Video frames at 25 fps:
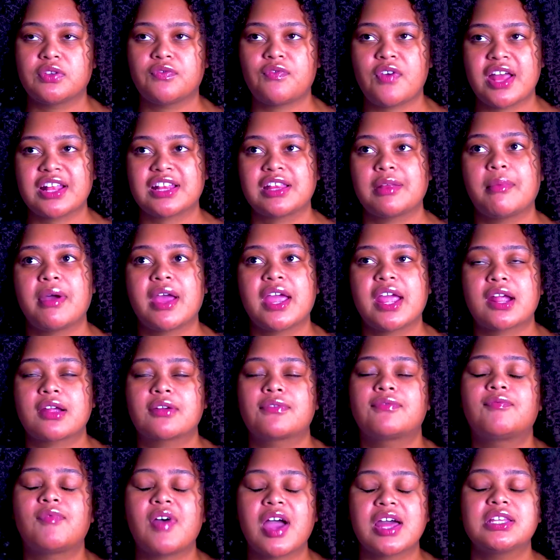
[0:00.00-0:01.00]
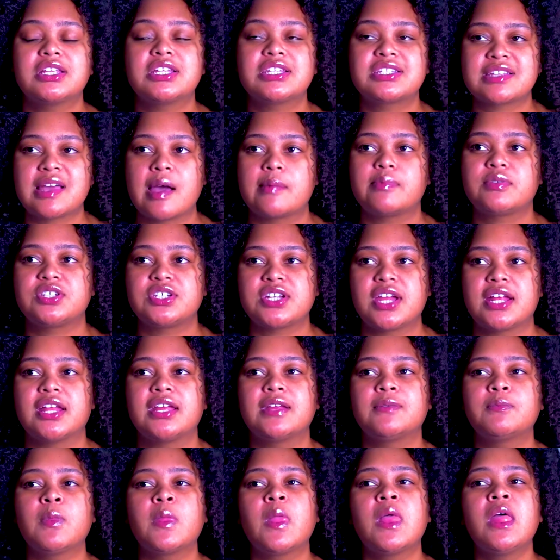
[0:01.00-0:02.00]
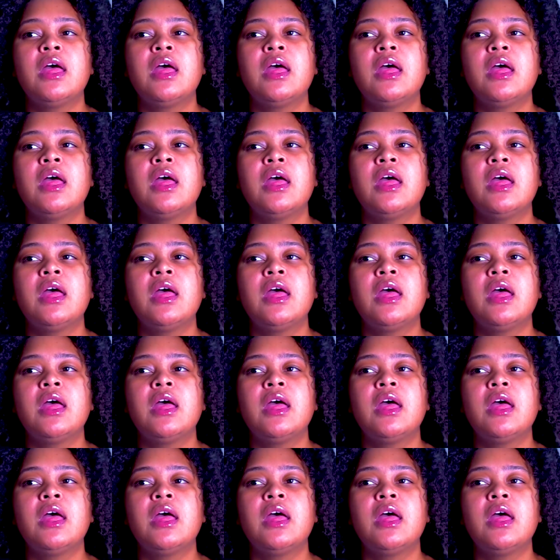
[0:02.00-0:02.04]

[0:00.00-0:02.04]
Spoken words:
fact that my hair finally stopped shedding.